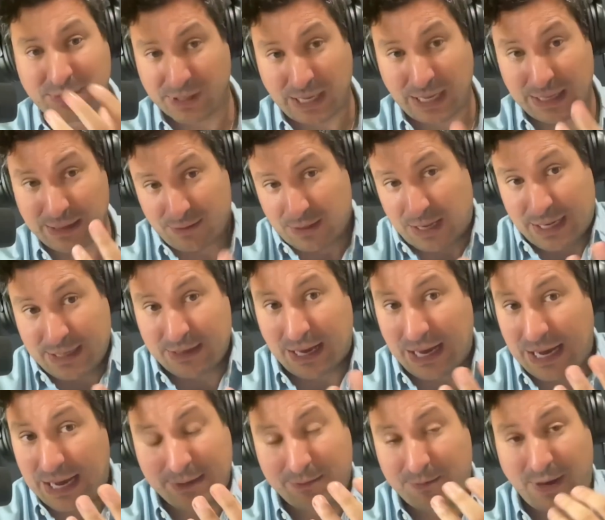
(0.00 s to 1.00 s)

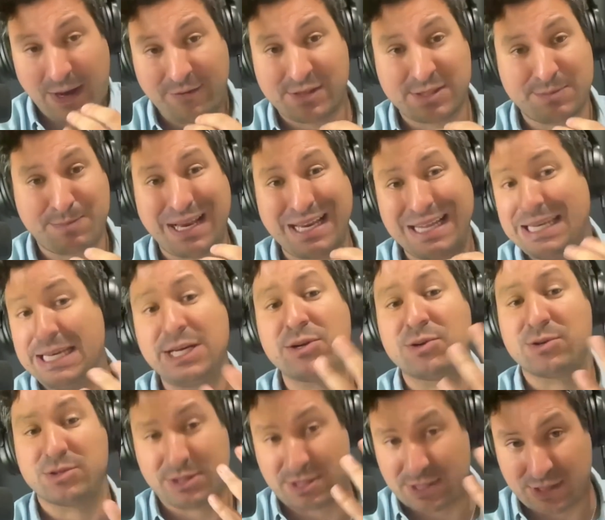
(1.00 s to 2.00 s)
I've spent
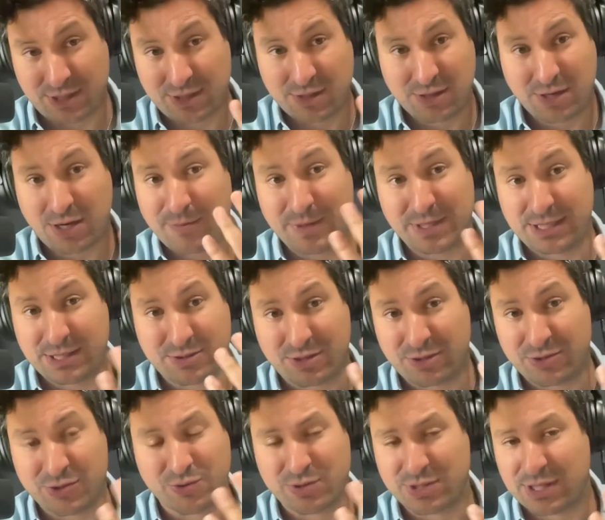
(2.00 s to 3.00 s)
years coming to Israel
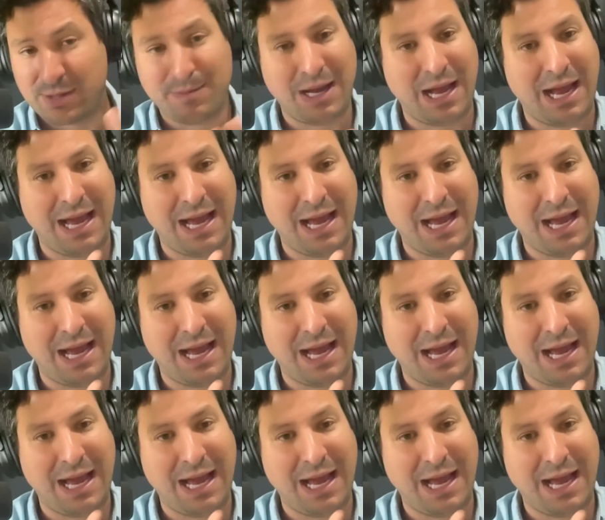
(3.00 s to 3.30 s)
and Jerusalem,